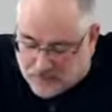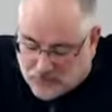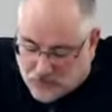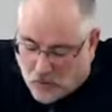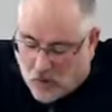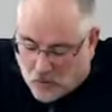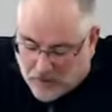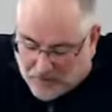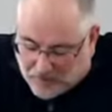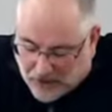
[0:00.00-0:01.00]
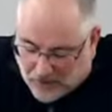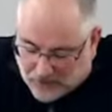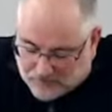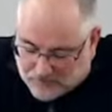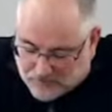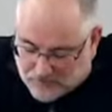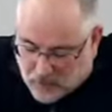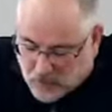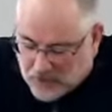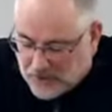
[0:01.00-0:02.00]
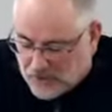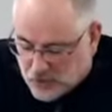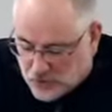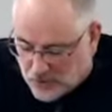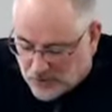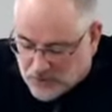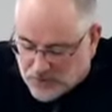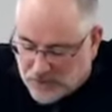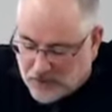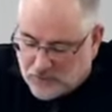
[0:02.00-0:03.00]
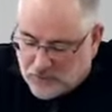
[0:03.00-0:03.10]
so are we preparing? We need to instruct ourselves,